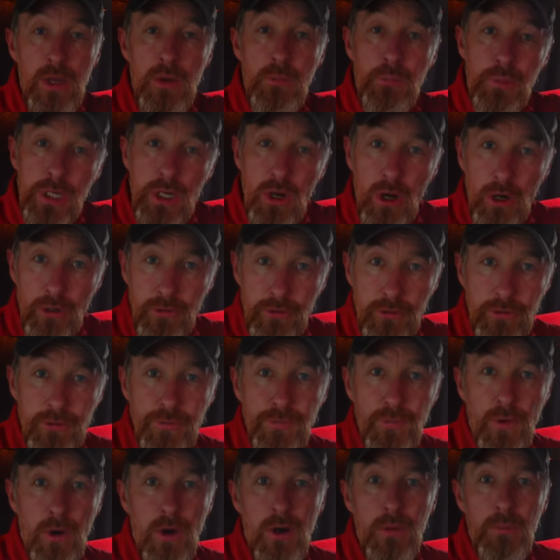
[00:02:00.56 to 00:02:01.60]
pre-orders
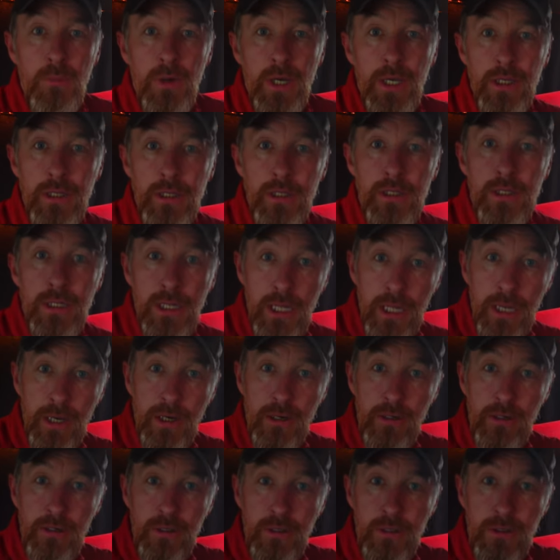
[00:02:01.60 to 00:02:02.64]
for my Clare